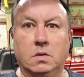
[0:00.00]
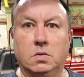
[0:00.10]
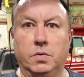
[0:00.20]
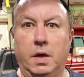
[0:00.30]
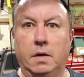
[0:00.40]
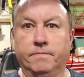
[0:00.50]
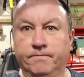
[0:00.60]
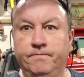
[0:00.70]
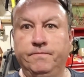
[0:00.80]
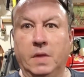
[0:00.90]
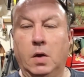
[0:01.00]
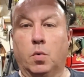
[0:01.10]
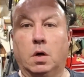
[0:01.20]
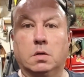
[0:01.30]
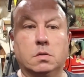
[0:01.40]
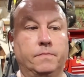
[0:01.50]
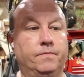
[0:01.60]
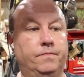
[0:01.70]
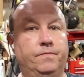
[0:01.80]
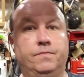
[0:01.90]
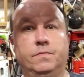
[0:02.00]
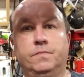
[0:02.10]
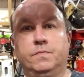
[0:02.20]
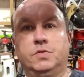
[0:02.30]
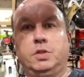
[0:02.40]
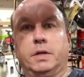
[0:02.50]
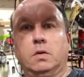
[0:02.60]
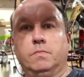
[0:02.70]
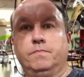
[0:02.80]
So yeah, it works. Check it out.